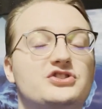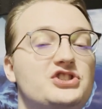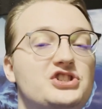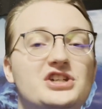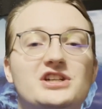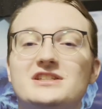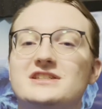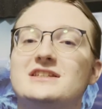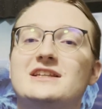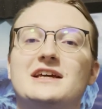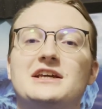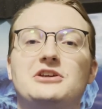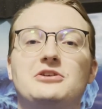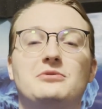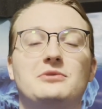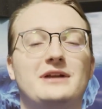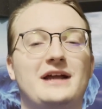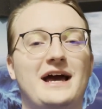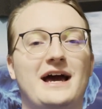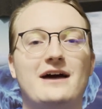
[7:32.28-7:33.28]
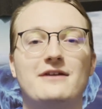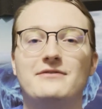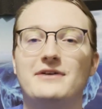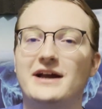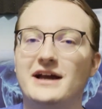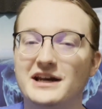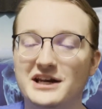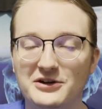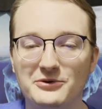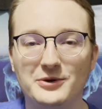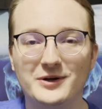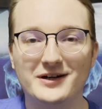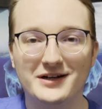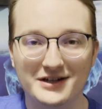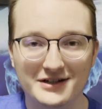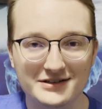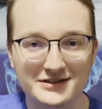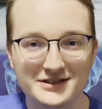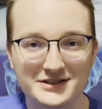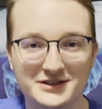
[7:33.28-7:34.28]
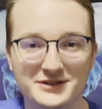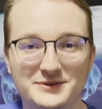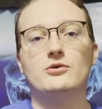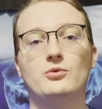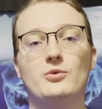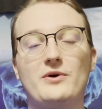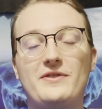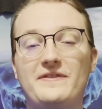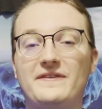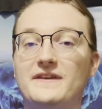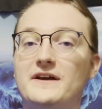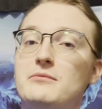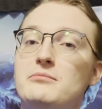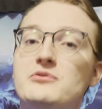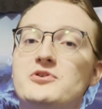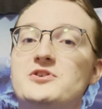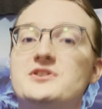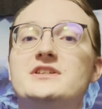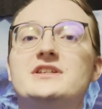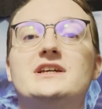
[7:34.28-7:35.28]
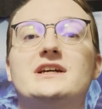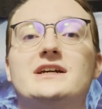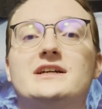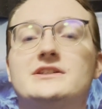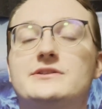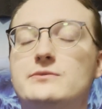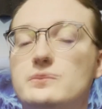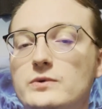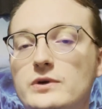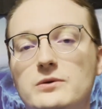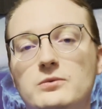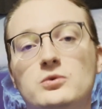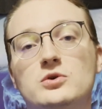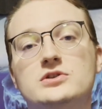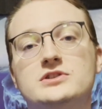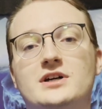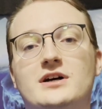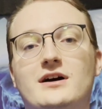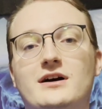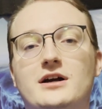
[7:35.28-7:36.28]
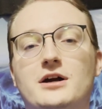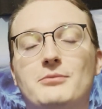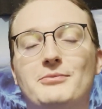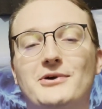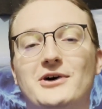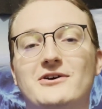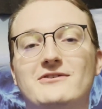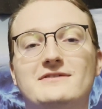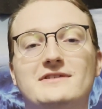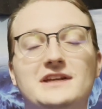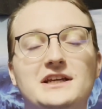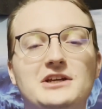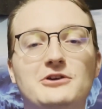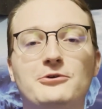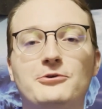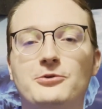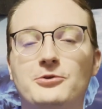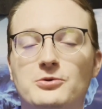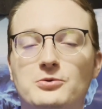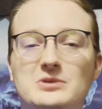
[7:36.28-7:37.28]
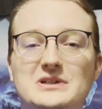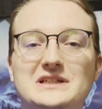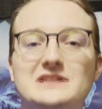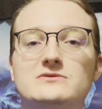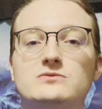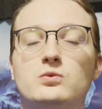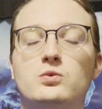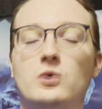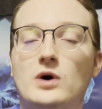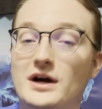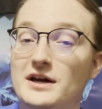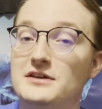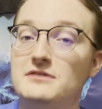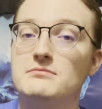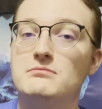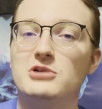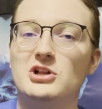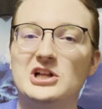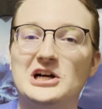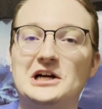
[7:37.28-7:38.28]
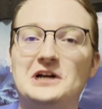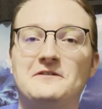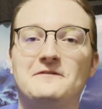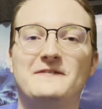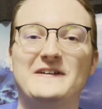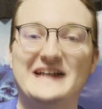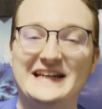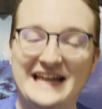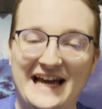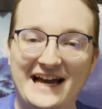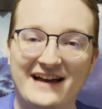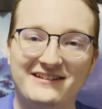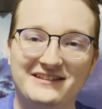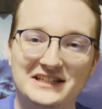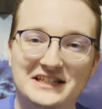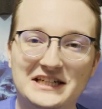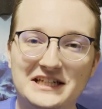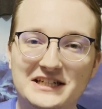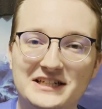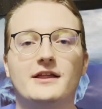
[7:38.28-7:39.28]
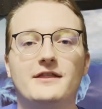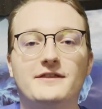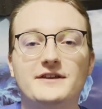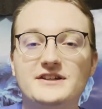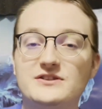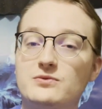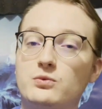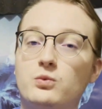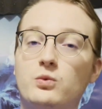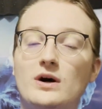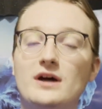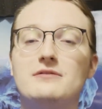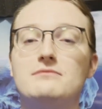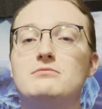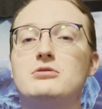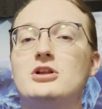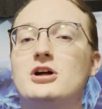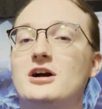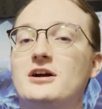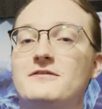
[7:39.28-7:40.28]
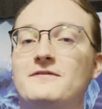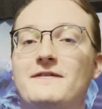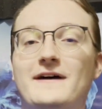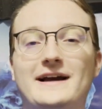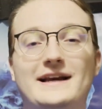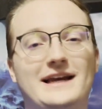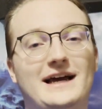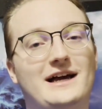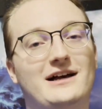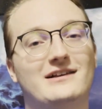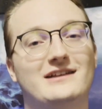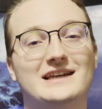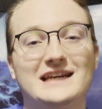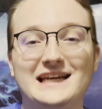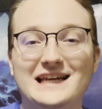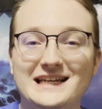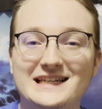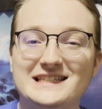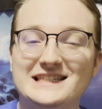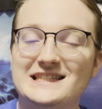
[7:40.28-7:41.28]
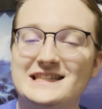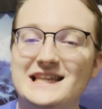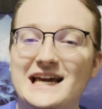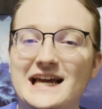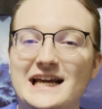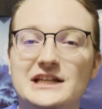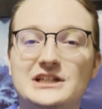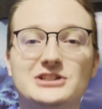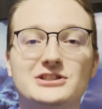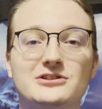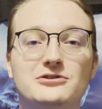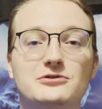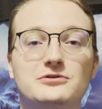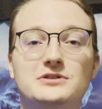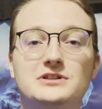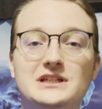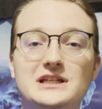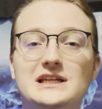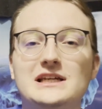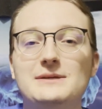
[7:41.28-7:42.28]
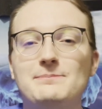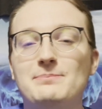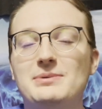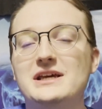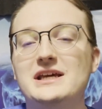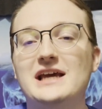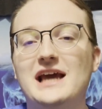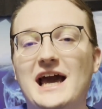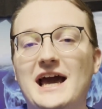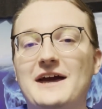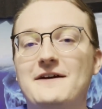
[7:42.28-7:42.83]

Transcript: just like you would have anywhere else. With number 6, we will talk about Neo 3's one block finality. This one block finality is thanks to DBFT